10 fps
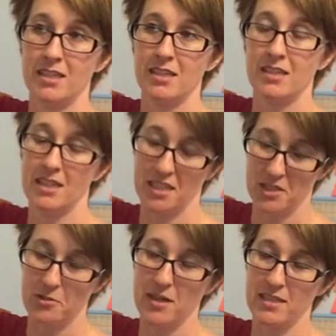And then he did
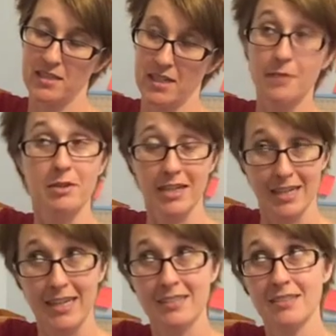okay today, but he had
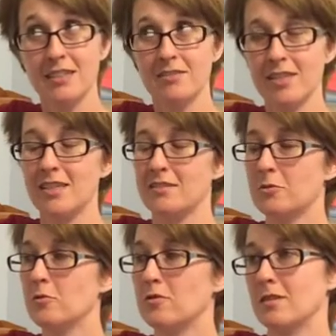an accident outside at
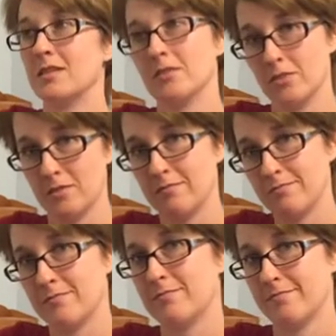school until
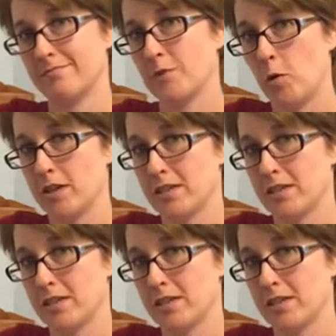quiet